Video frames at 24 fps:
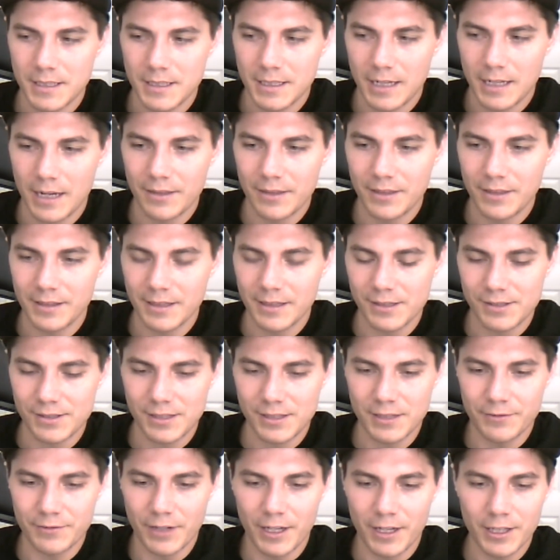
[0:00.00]
I think they see
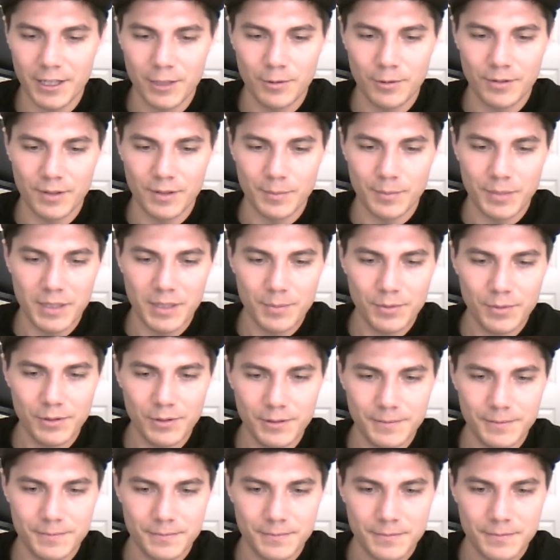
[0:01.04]
the value in the
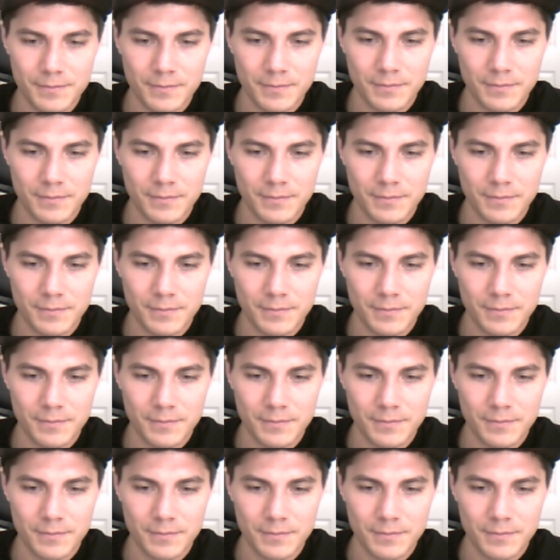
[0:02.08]
people,